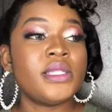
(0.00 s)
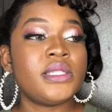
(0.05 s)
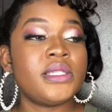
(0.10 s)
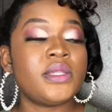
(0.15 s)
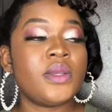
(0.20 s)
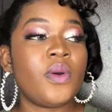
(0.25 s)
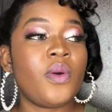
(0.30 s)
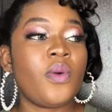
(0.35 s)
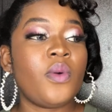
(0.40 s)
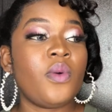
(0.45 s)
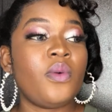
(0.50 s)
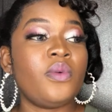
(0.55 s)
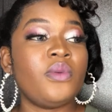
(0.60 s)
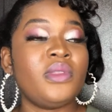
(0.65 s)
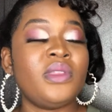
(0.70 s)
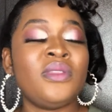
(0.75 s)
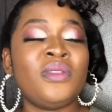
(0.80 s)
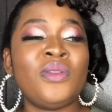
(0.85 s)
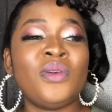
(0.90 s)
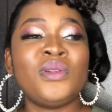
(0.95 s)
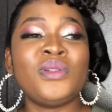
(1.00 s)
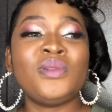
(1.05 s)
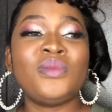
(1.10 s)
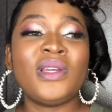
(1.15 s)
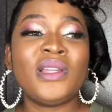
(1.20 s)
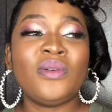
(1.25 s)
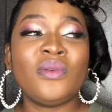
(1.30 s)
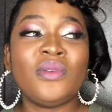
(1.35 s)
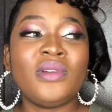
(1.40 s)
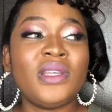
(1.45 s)
so those were
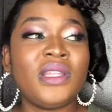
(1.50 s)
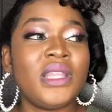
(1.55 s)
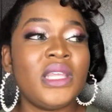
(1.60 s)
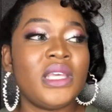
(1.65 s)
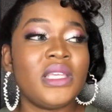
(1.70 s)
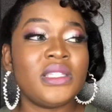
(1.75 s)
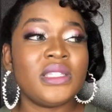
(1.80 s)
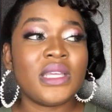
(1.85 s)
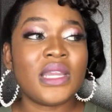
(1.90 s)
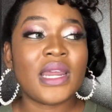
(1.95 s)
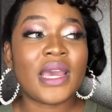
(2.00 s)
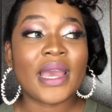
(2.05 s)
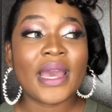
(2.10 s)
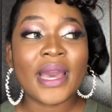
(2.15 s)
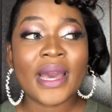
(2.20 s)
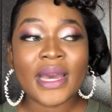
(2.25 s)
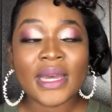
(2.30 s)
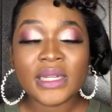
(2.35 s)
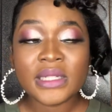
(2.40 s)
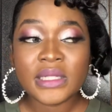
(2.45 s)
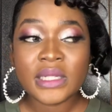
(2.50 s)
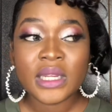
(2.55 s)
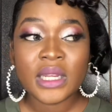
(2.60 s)
the only things that i had